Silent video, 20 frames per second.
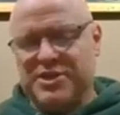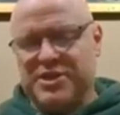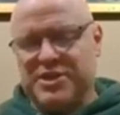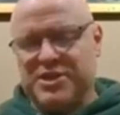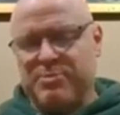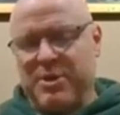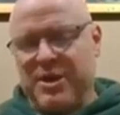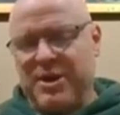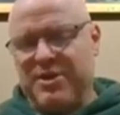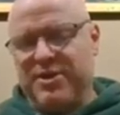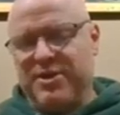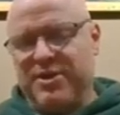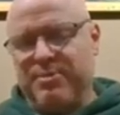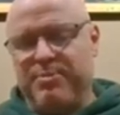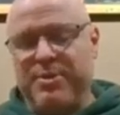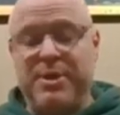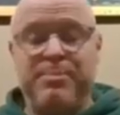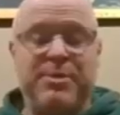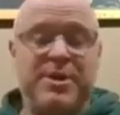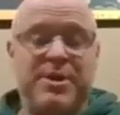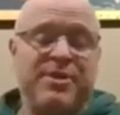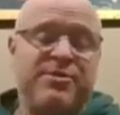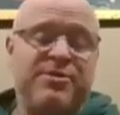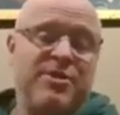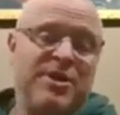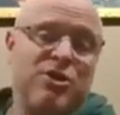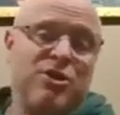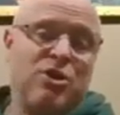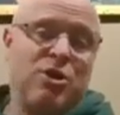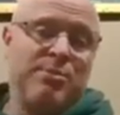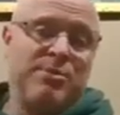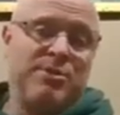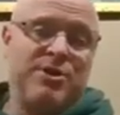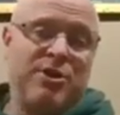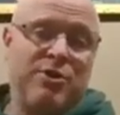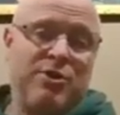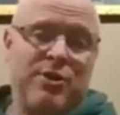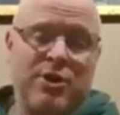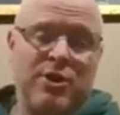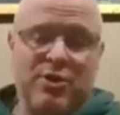As explained in the BBT
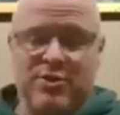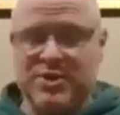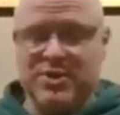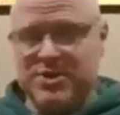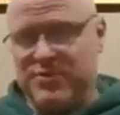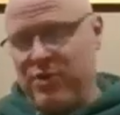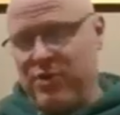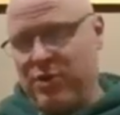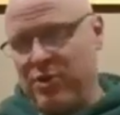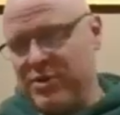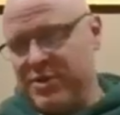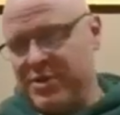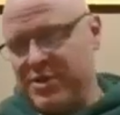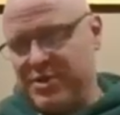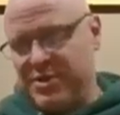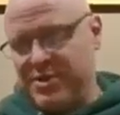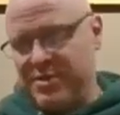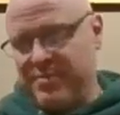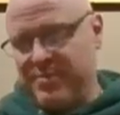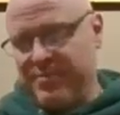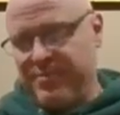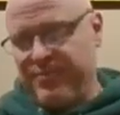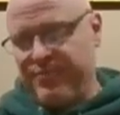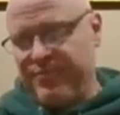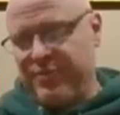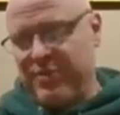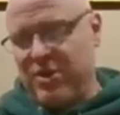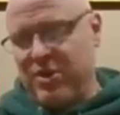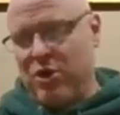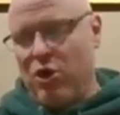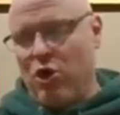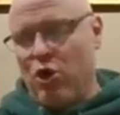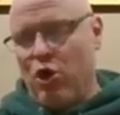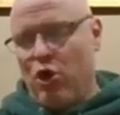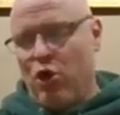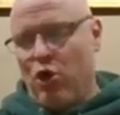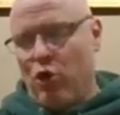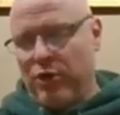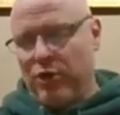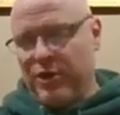commentary on this verse,
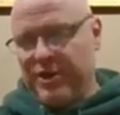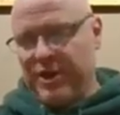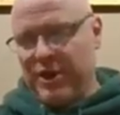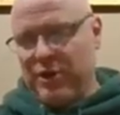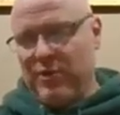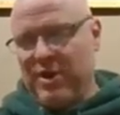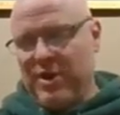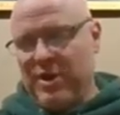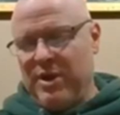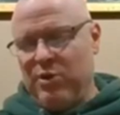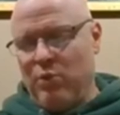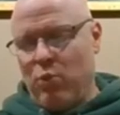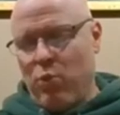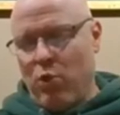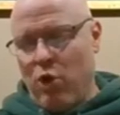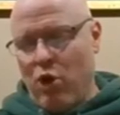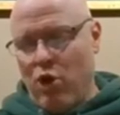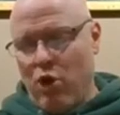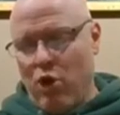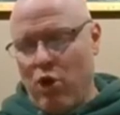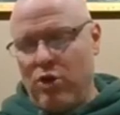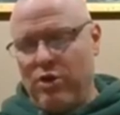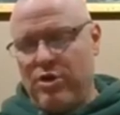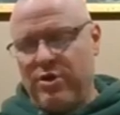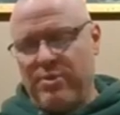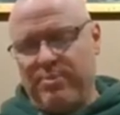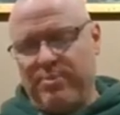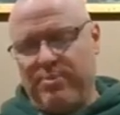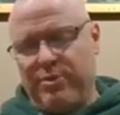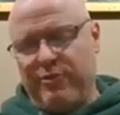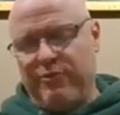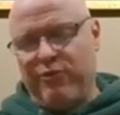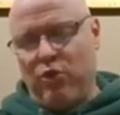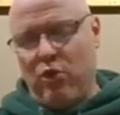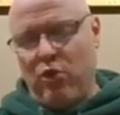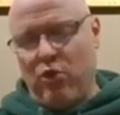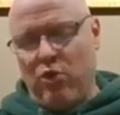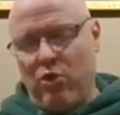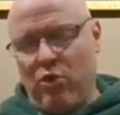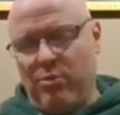ordinary work
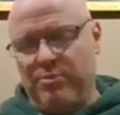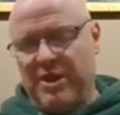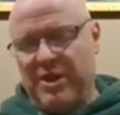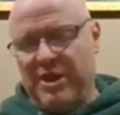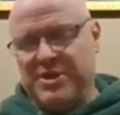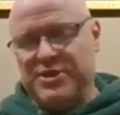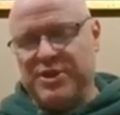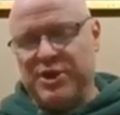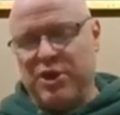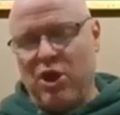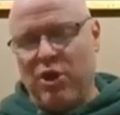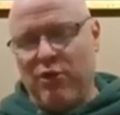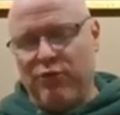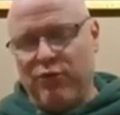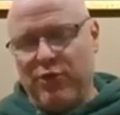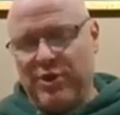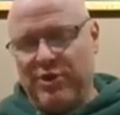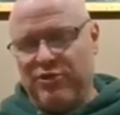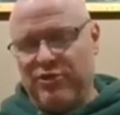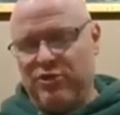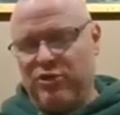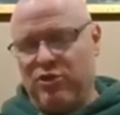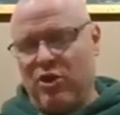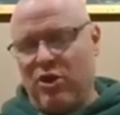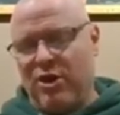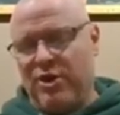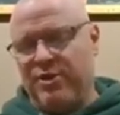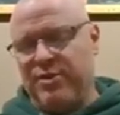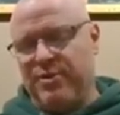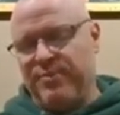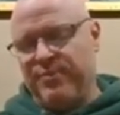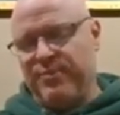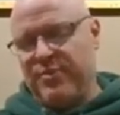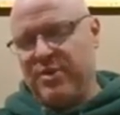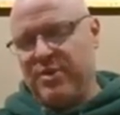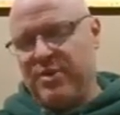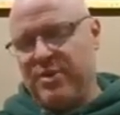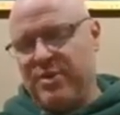performed as an offering to God